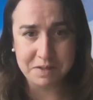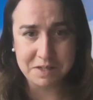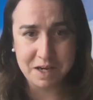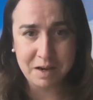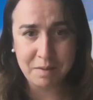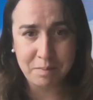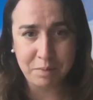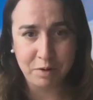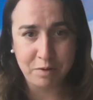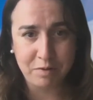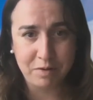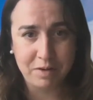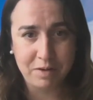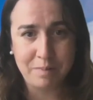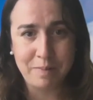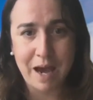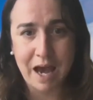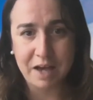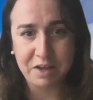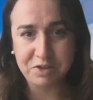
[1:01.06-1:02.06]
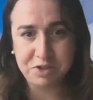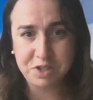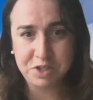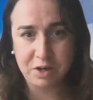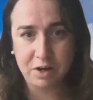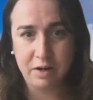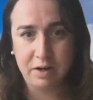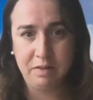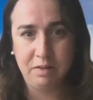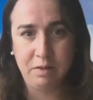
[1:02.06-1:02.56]
up over the past
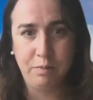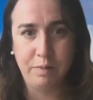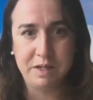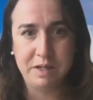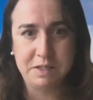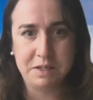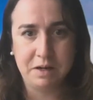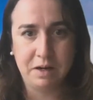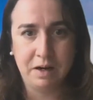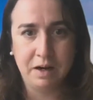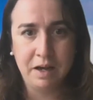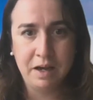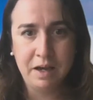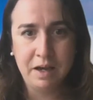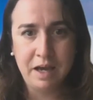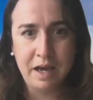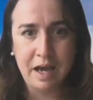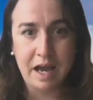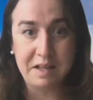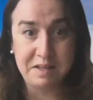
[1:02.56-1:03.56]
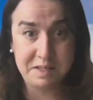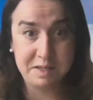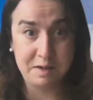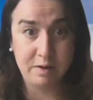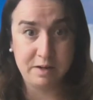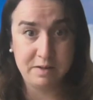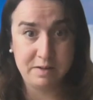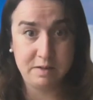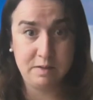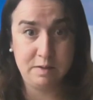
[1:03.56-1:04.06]
year and in the winter had
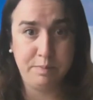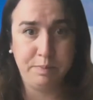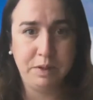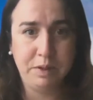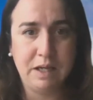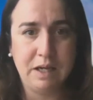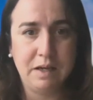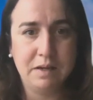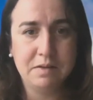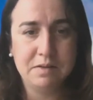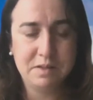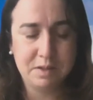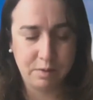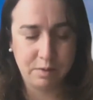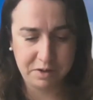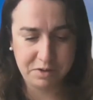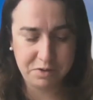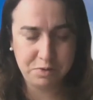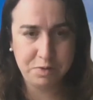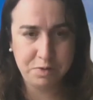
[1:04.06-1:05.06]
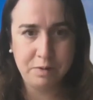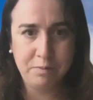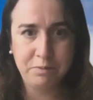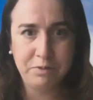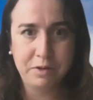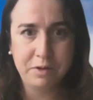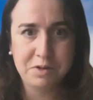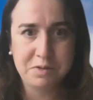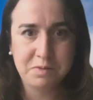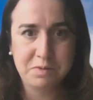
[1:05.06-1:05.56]
started to deplete. So our stream
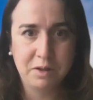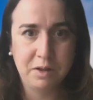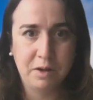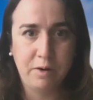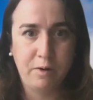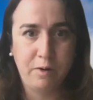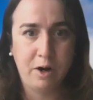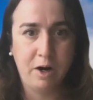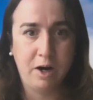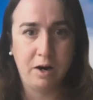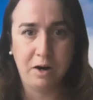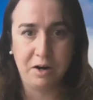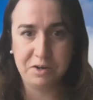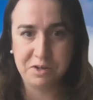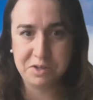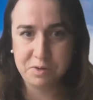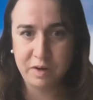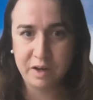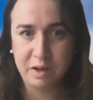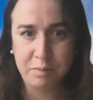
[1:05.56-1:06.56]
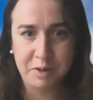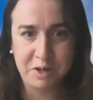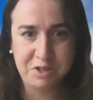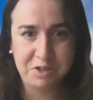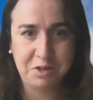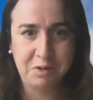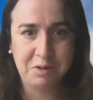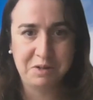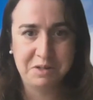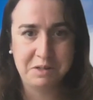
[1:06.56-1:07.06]
flows were lower, our soil
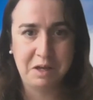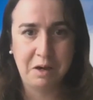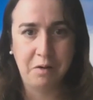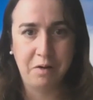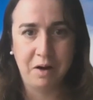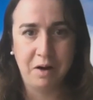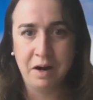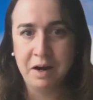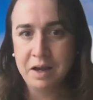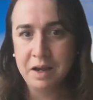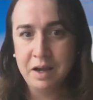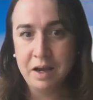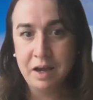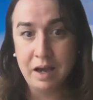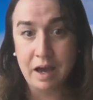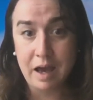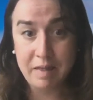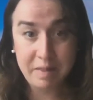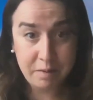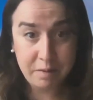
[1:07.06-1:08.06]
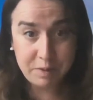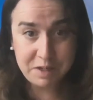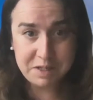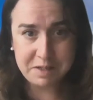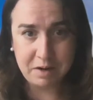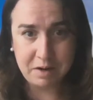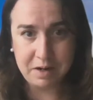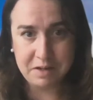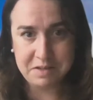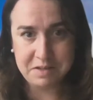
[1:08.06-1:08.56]
moisture was lower, and then we
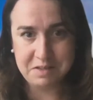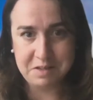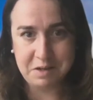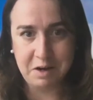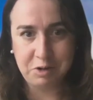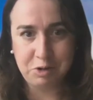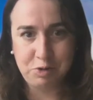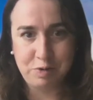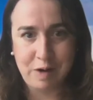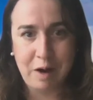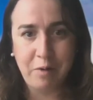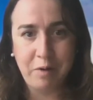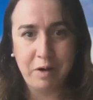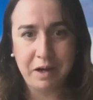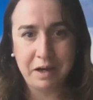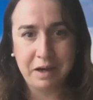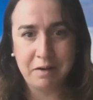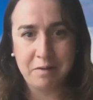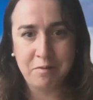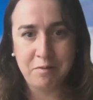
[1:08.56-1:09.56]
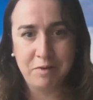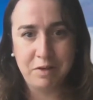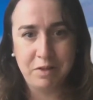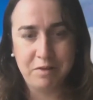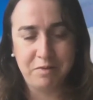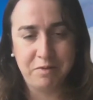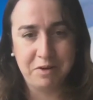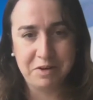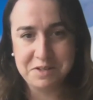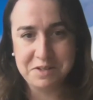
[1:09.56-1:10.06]
started to talk drought again for the
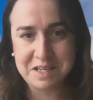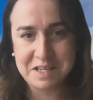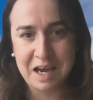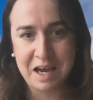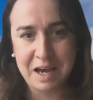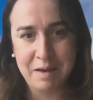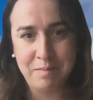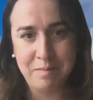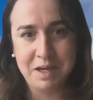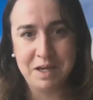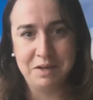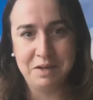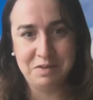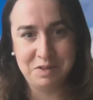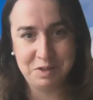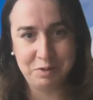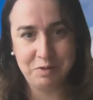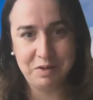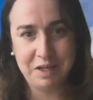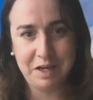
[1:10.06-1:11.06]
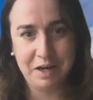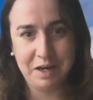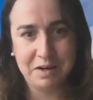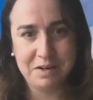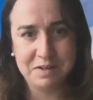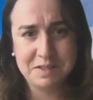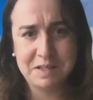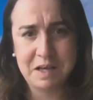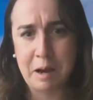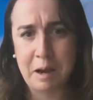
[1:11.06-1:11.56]
first time in 2
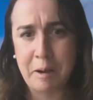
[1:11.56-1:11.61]
years.